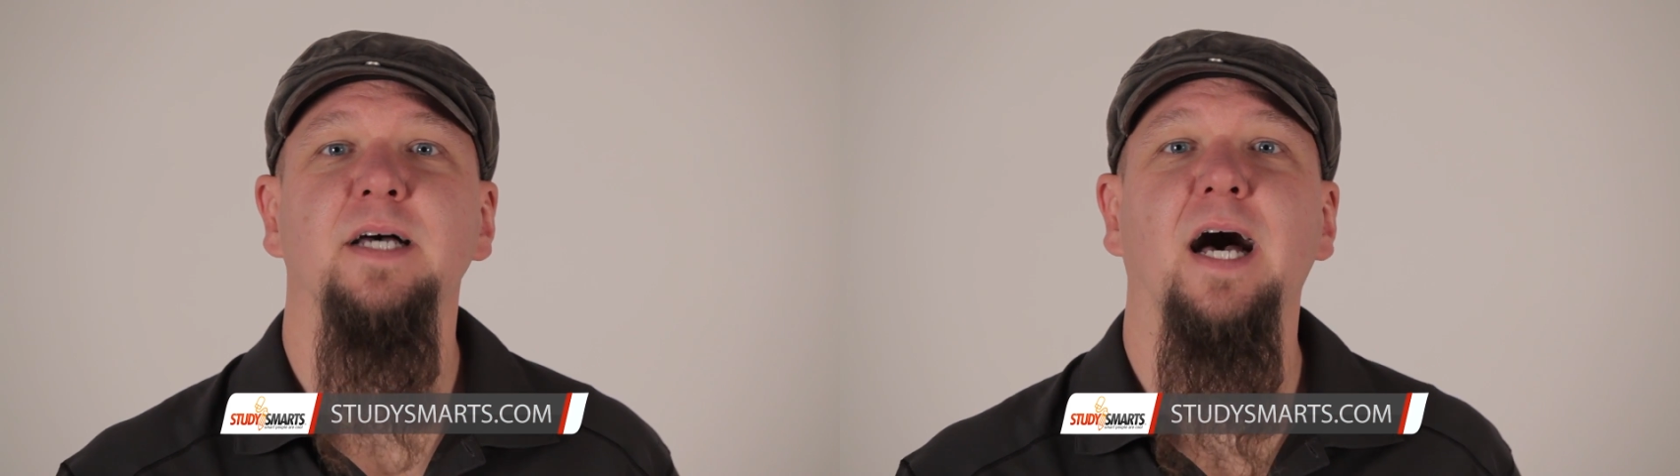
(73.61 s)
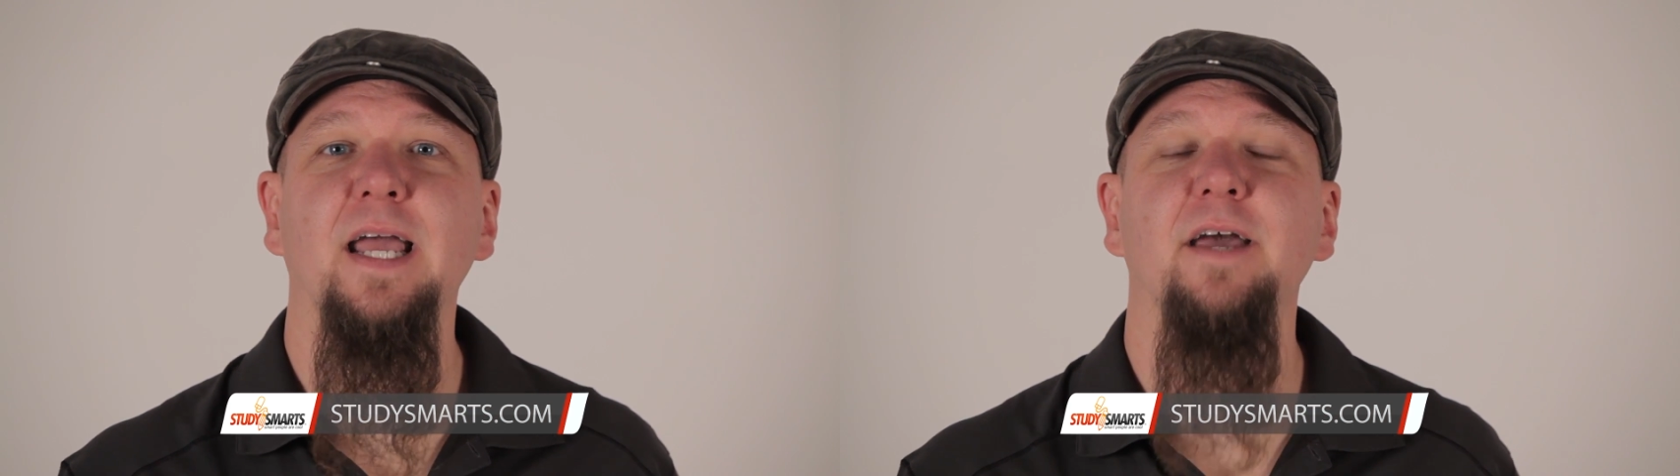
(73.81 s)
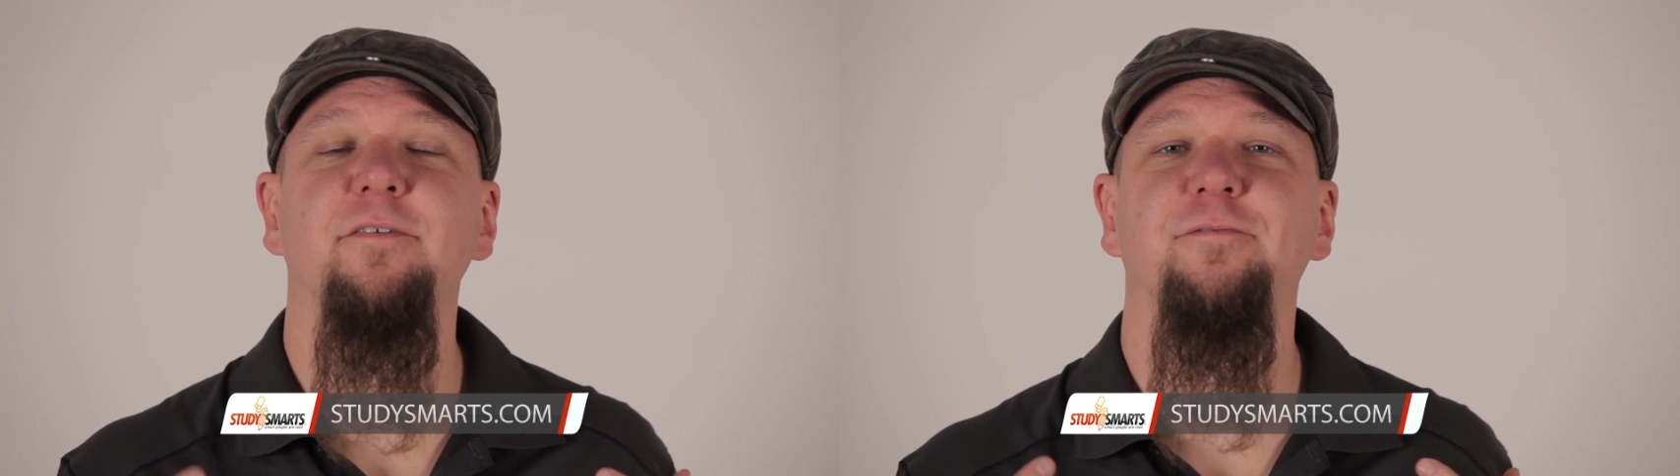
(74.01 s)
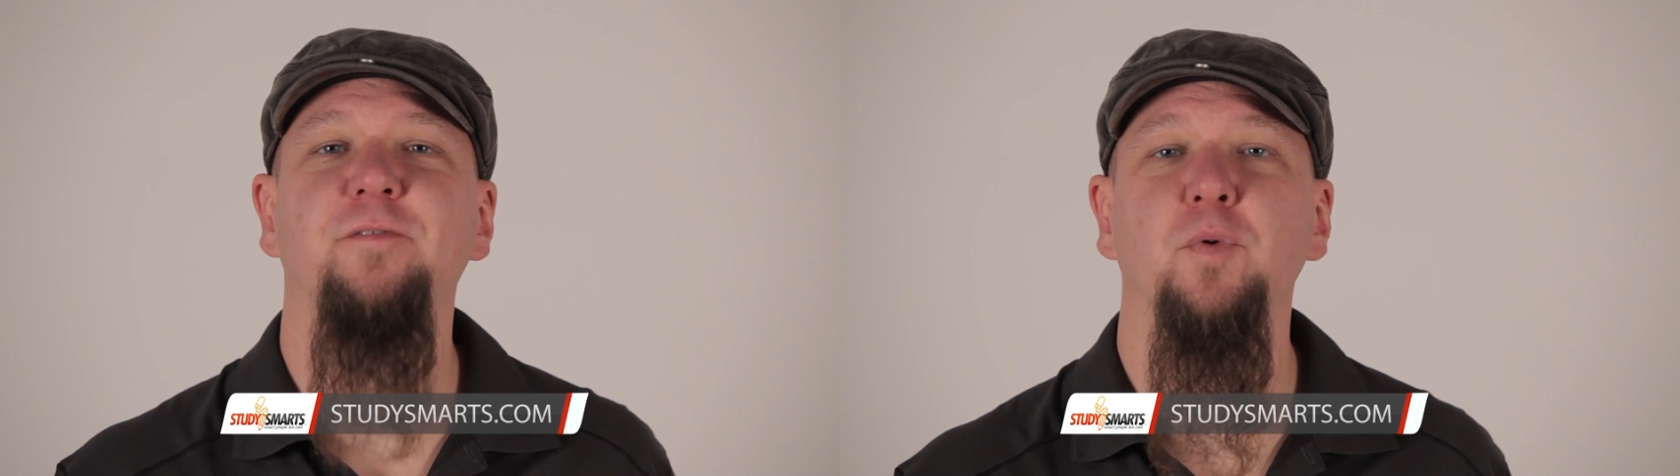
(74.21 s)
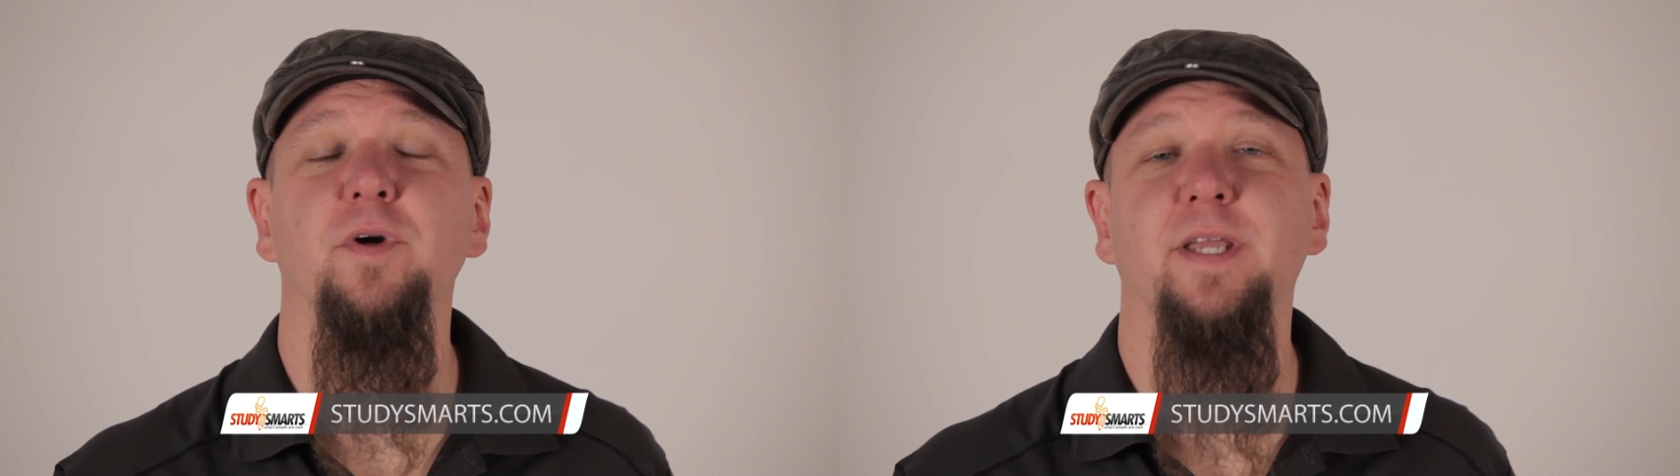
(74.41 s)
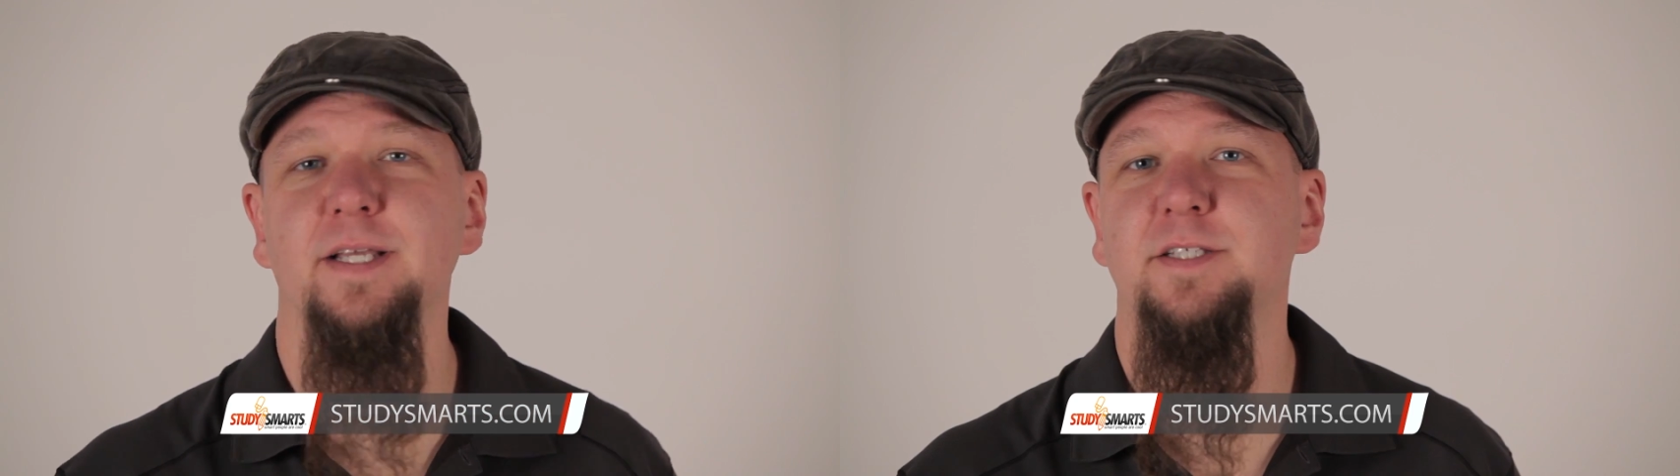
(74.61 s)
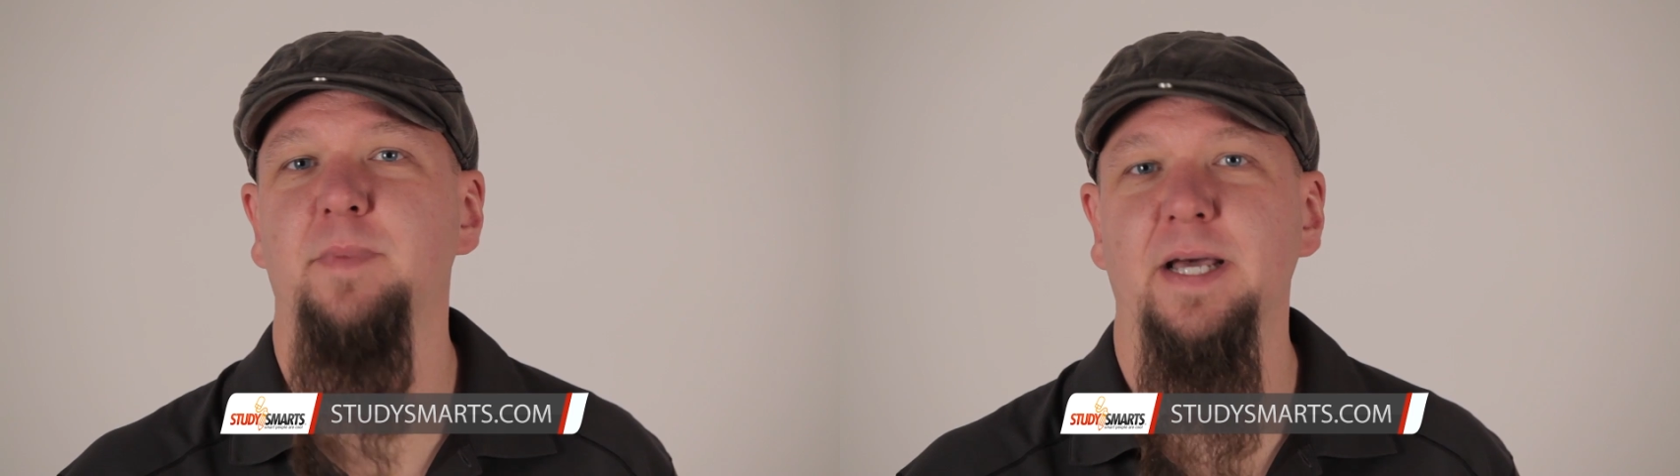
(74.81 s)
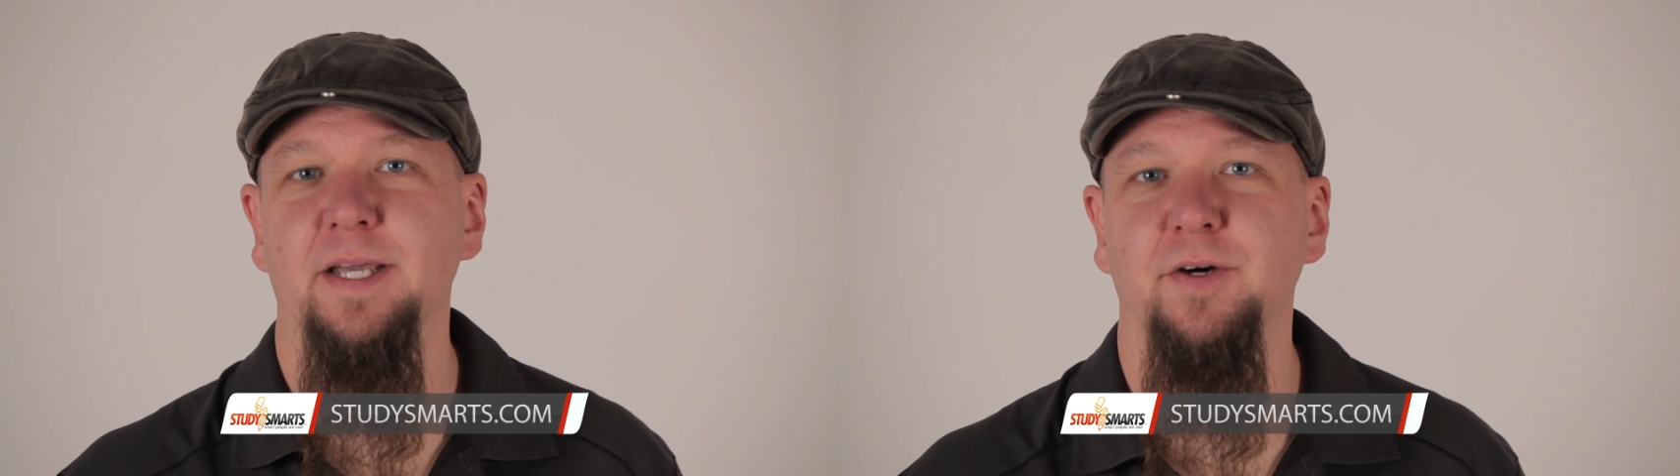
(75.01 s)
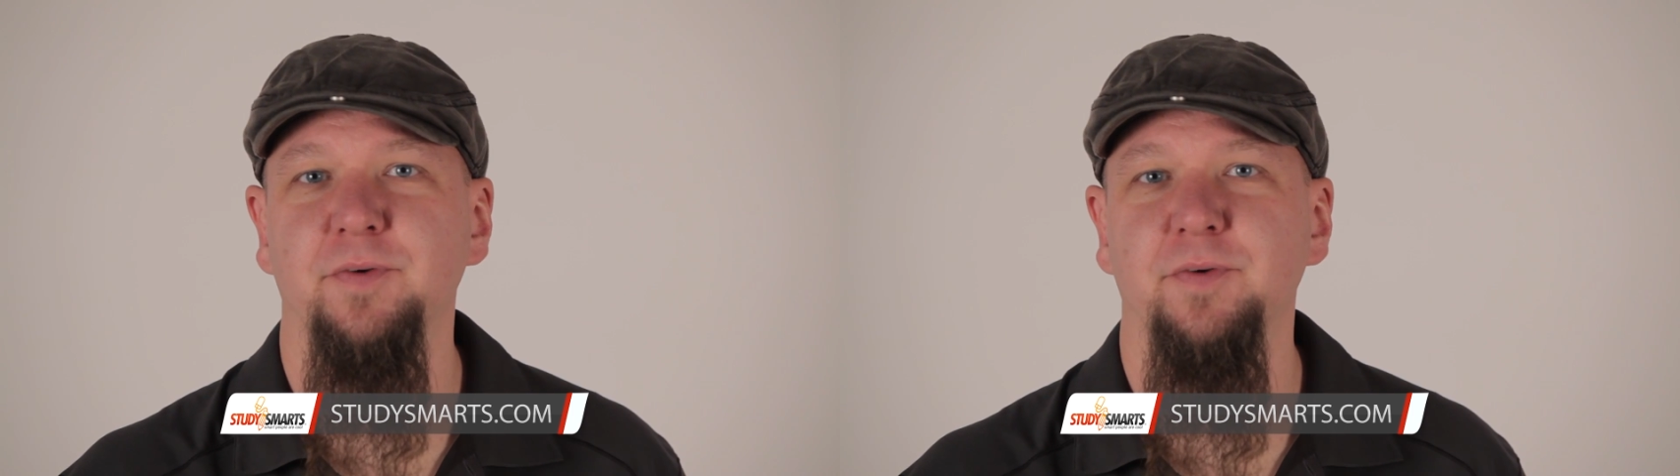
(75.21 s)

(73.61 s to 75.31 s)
I have 4 kids of my own,